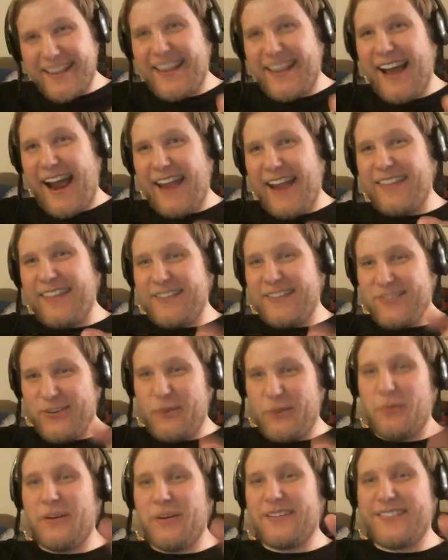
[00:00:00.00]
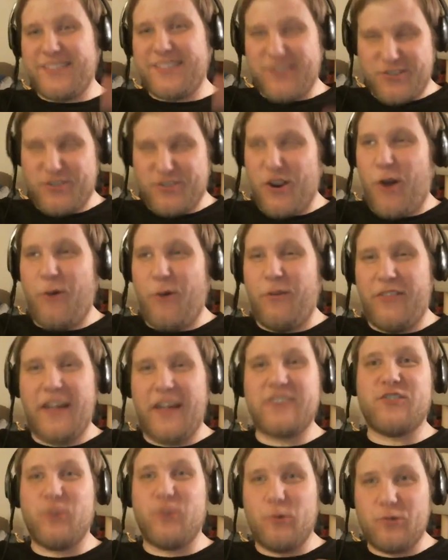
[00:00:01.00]
guy that you showed
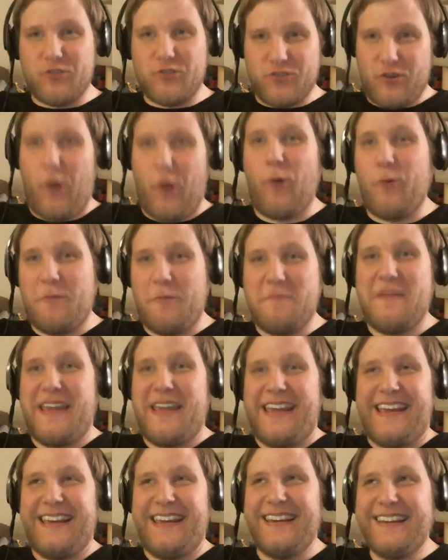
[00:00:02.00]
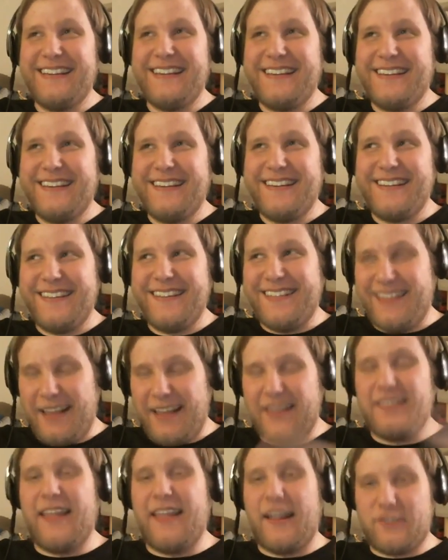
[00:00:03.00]
me
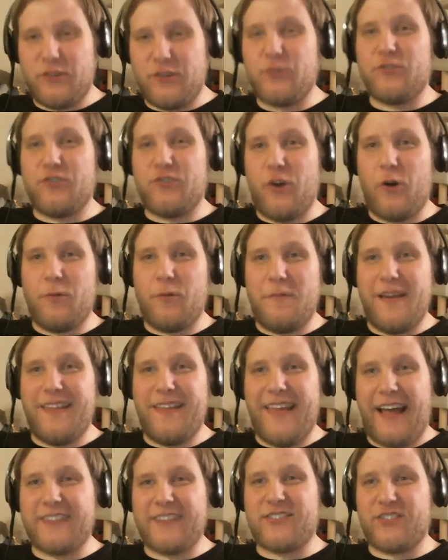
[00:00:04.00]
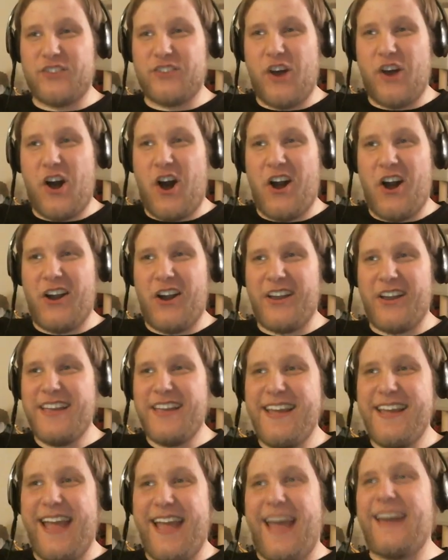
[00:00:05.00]
that song,
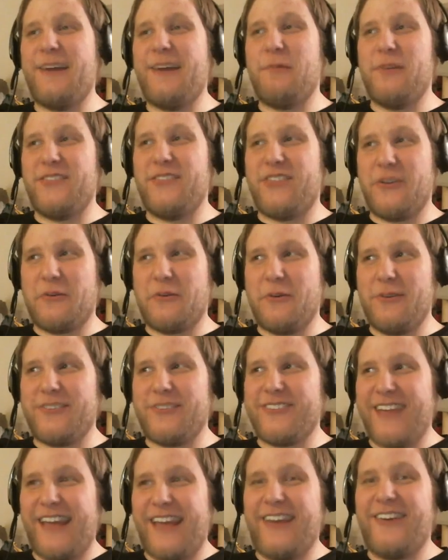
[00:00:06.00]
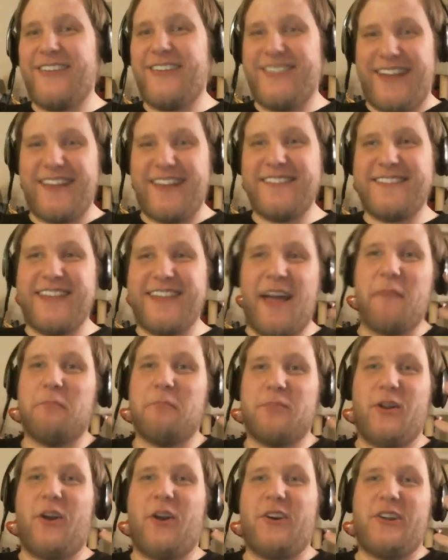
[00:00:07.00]
and it was the Crusaders in
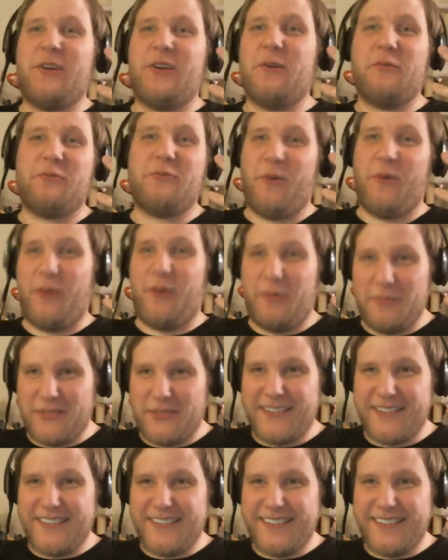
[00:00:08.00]
Templar uniforms?